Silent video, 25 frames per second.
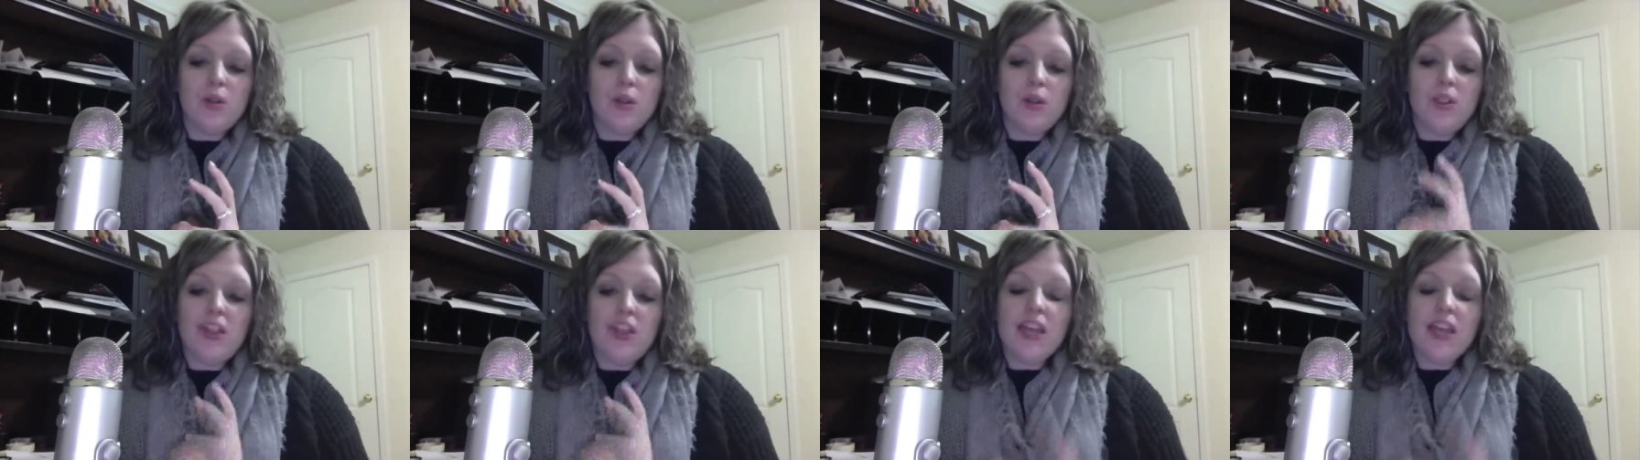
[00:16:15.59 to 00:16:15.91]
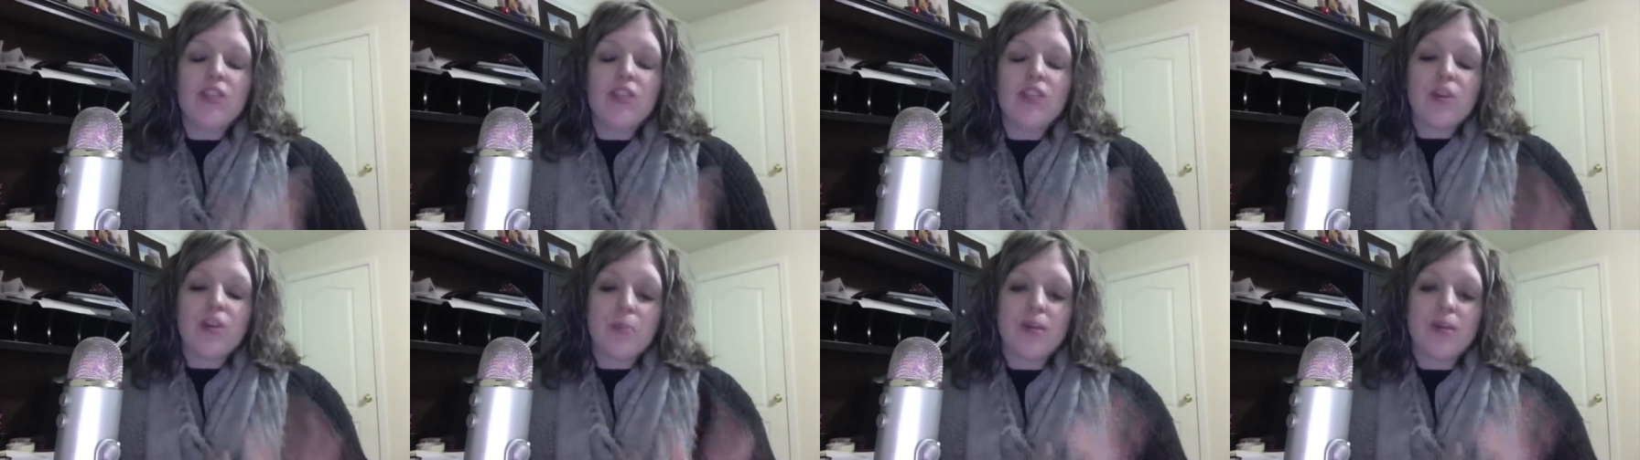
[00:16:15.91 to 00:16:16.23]

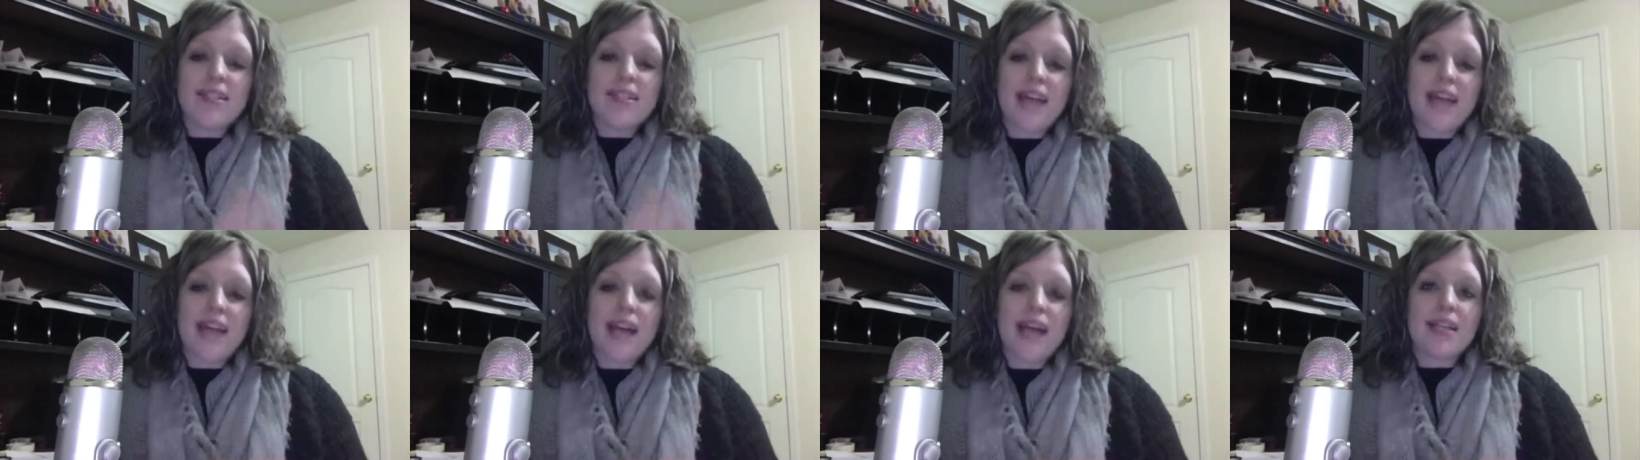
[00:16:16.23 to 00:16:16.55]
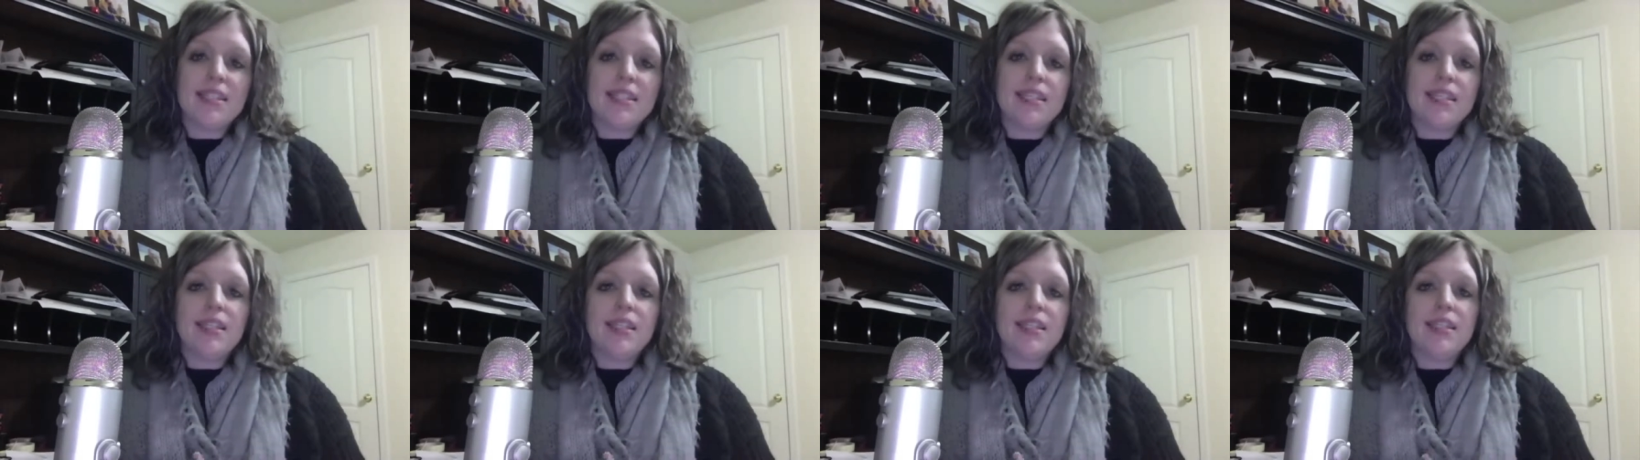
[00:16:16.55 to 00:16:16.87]
think they're
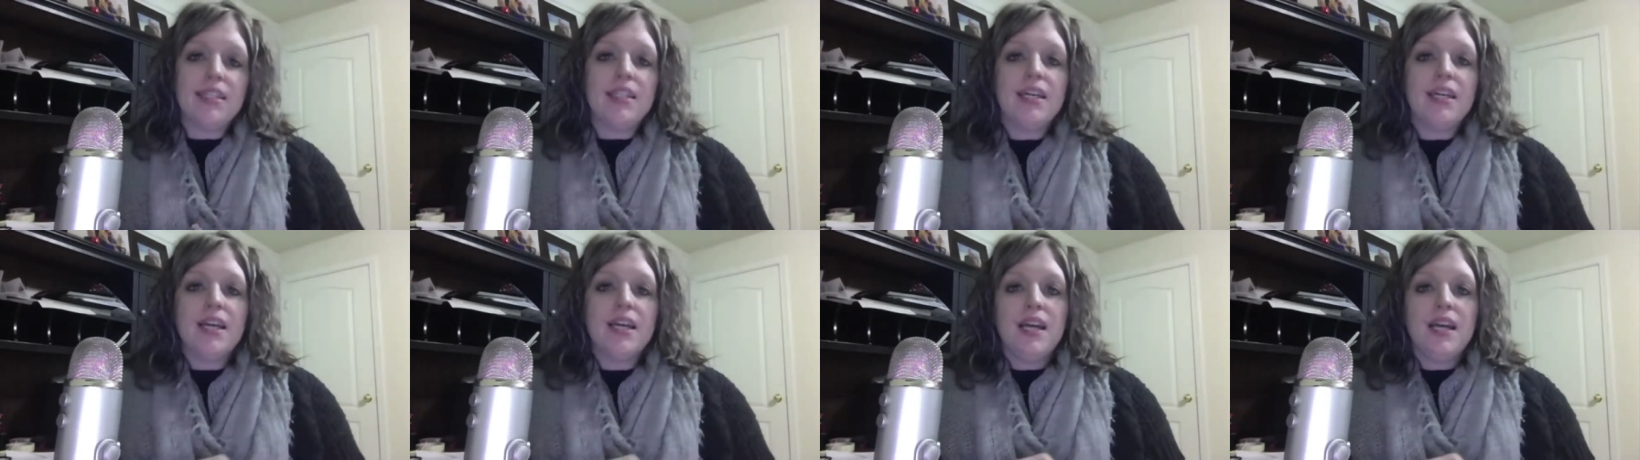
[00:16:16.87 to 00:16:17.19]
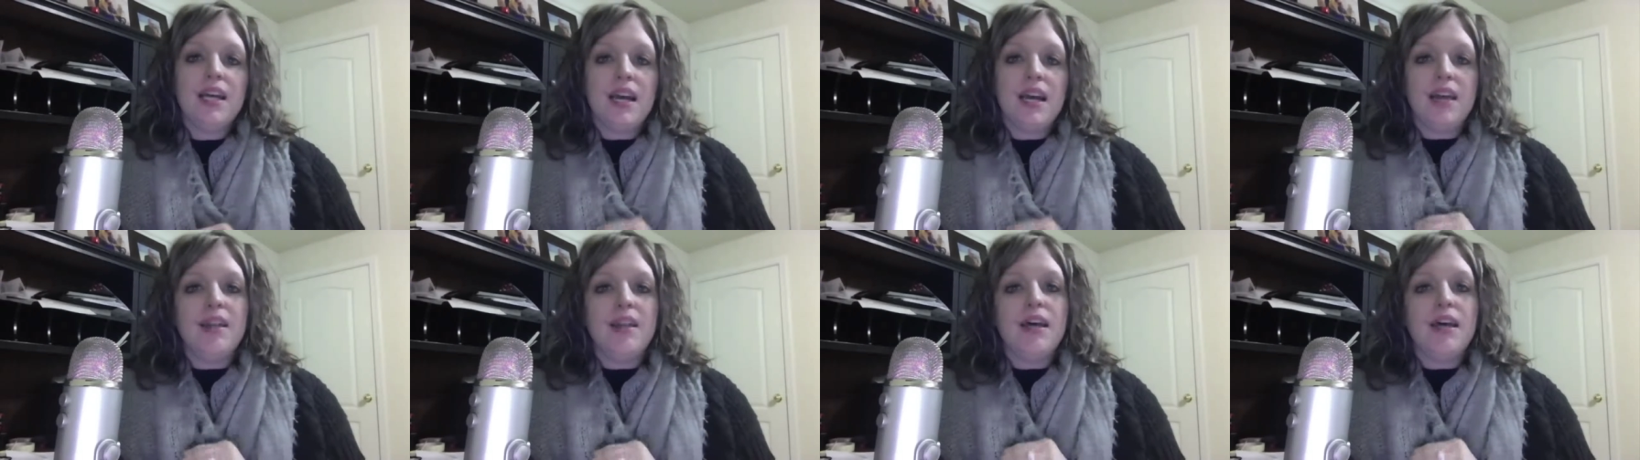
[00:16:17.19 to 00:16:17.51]
protected
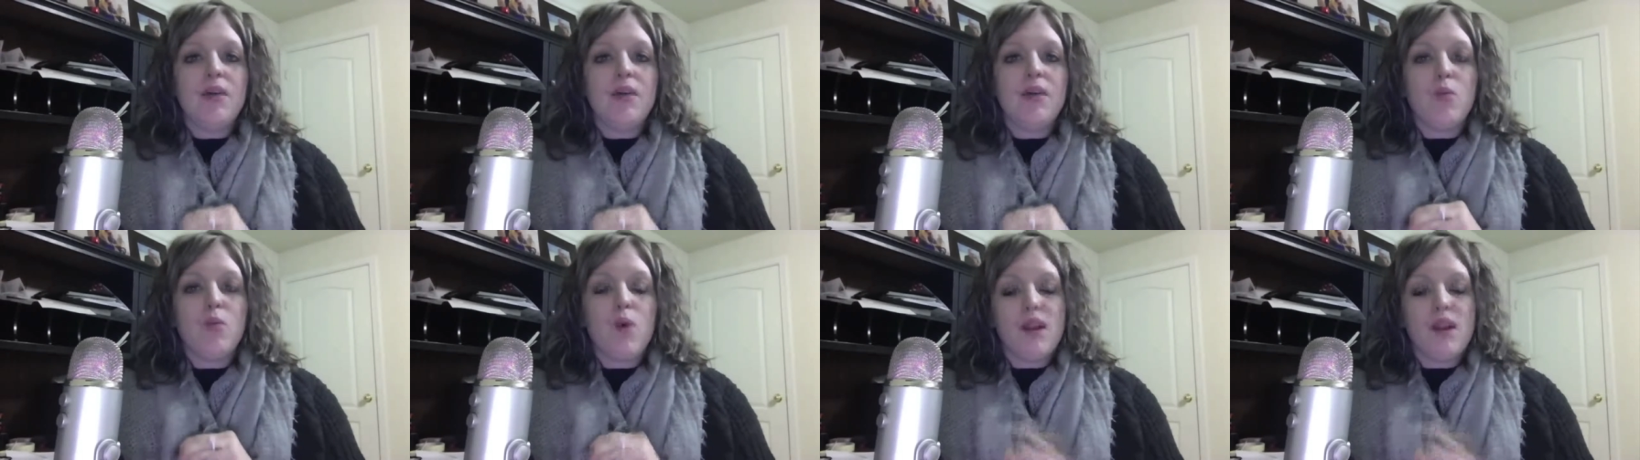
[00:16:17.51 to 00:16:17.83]
and then